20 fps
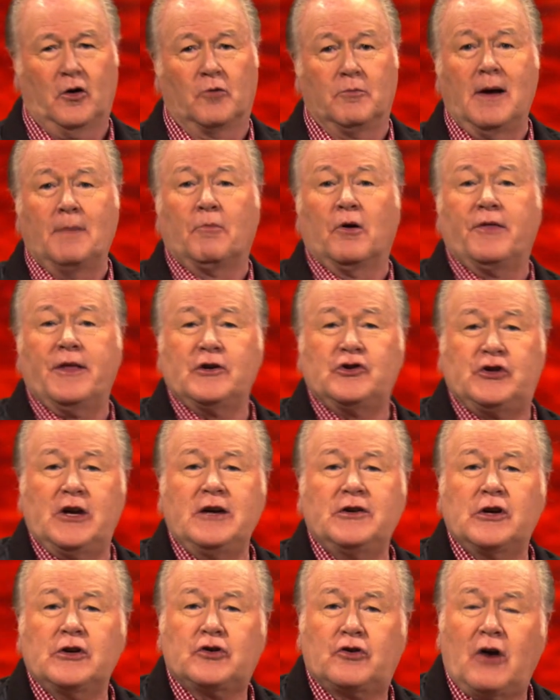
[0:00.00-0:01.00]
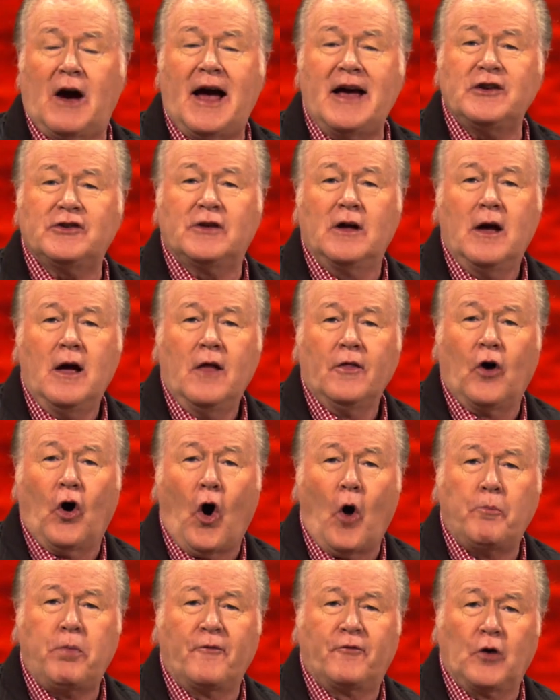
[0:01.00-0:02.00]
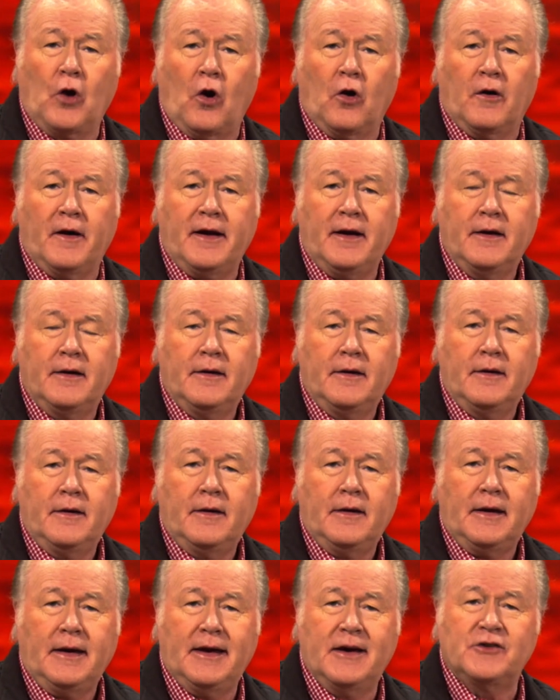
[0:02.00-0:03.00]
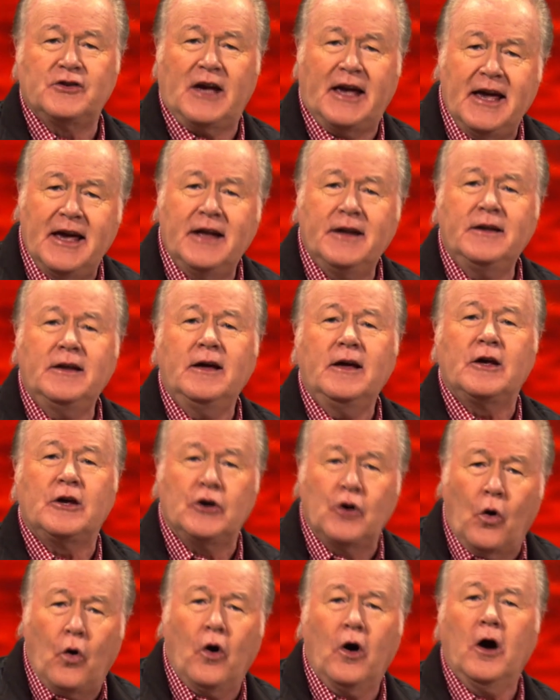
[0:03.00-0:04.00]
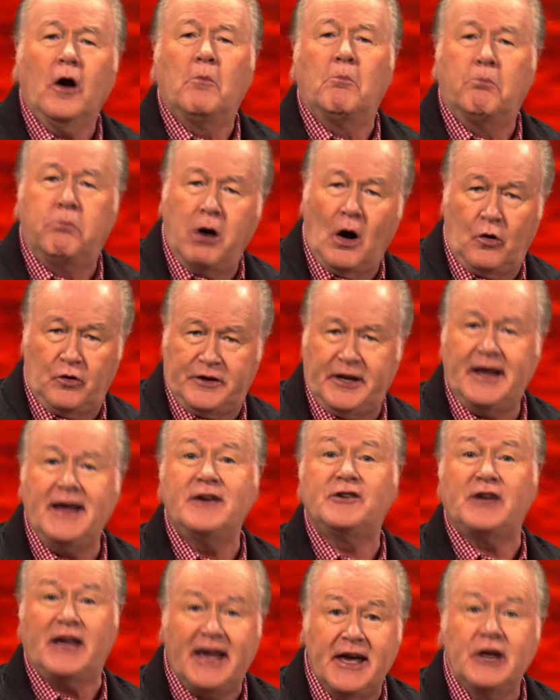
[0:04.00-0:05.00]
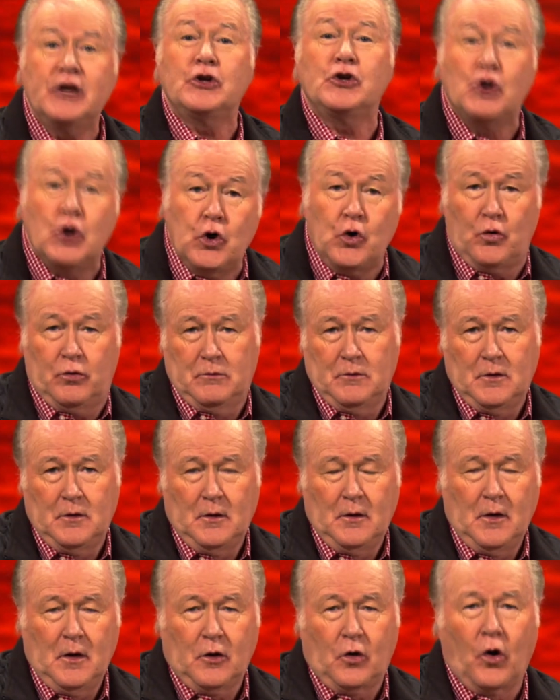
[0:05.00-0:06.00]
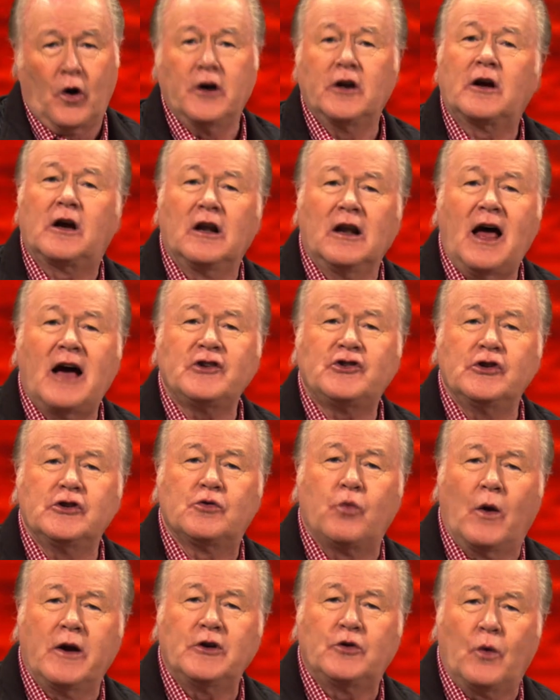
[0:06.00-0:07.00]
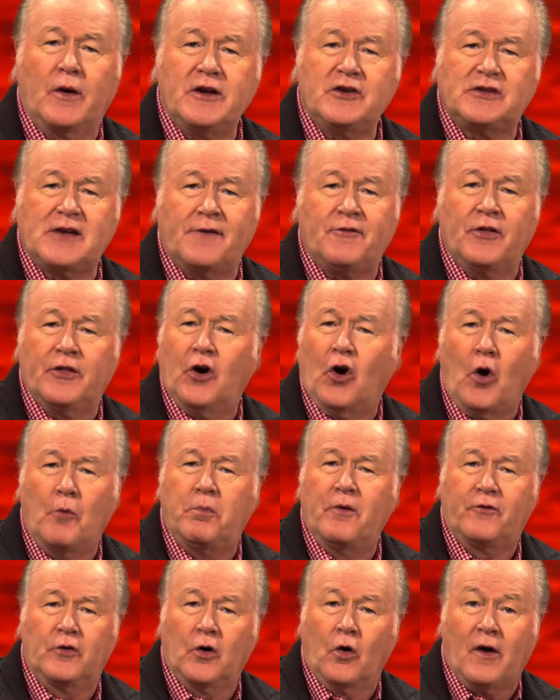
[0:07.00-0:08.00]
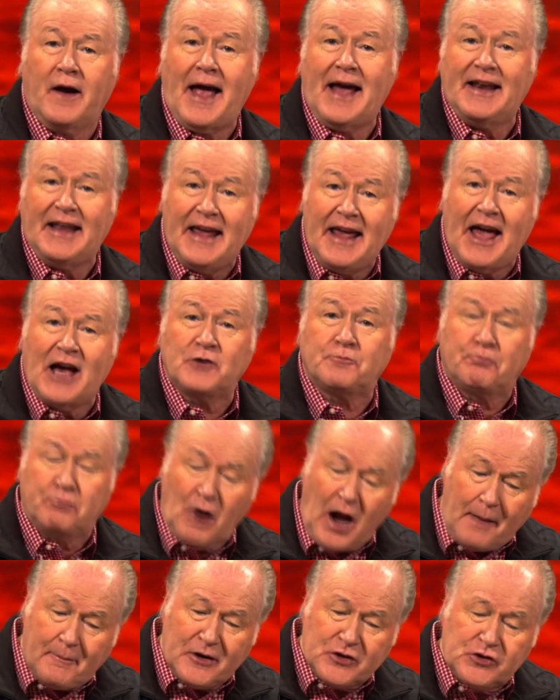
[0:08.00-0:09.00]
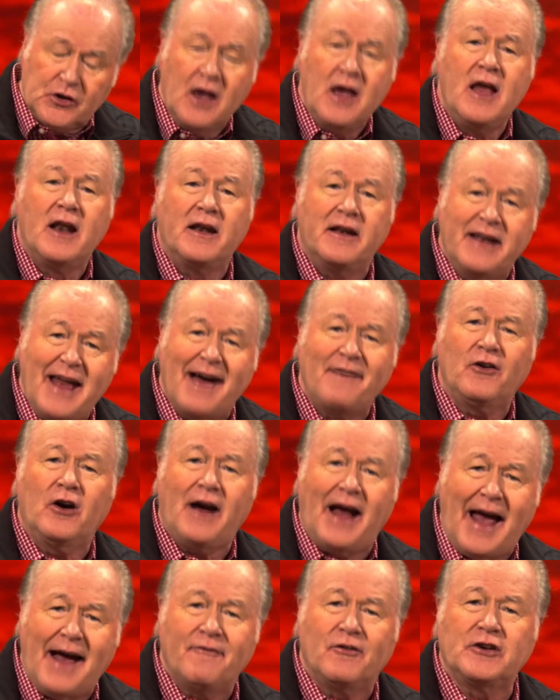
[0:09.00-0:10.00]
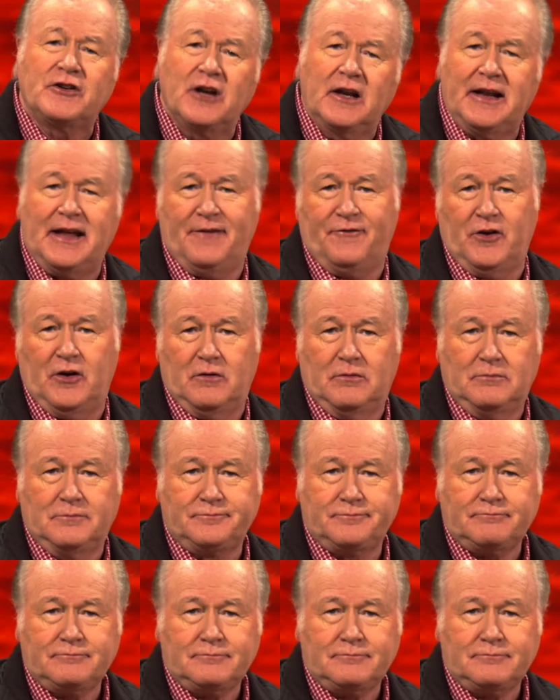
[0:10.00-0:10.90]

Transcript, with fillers: remember that Jesus Christ, the hope of glory, is in your boat. He's in you according to Colossians 1:27, the hope of glory. And he has promised never ever to leave you